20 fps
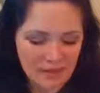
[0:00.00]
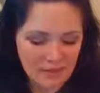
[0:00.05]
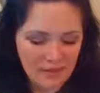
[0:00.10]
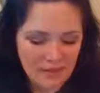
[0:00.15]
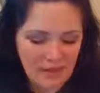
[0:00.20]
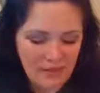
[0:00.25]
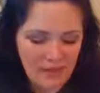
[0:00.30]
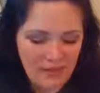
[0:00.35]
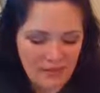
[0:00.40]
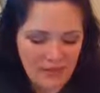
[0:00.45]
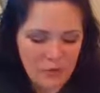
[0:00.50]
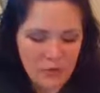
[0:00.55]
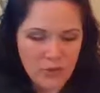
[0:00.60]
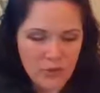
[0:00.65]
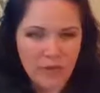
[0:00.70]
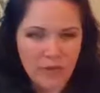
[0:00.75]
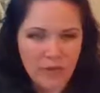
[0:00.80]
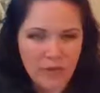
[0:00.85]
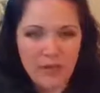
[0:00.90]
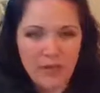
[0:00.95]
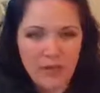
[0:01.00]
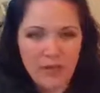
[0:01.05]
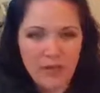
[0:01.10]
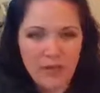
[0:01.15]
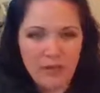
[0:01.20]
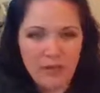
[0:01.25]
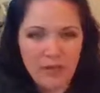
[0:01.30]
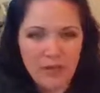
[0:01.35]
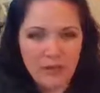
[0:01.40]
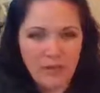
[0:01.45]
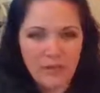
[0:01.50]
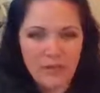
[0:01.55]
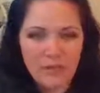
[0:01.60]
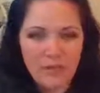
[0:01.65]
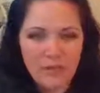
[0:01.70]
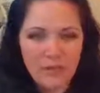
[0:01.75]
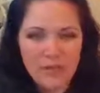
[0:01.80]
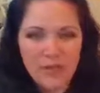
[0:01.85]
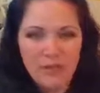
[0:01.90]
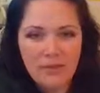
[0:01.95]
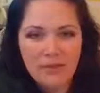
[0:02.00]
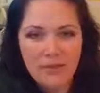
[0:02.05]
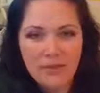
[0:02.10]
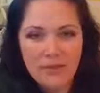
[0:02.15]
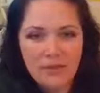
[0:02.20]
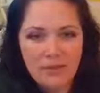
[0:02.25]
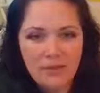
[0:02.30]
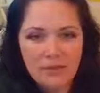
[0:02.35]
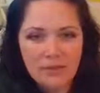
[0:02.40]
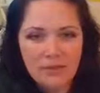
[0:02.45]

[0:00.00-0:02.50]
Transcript: I have joining me, cuddled up down here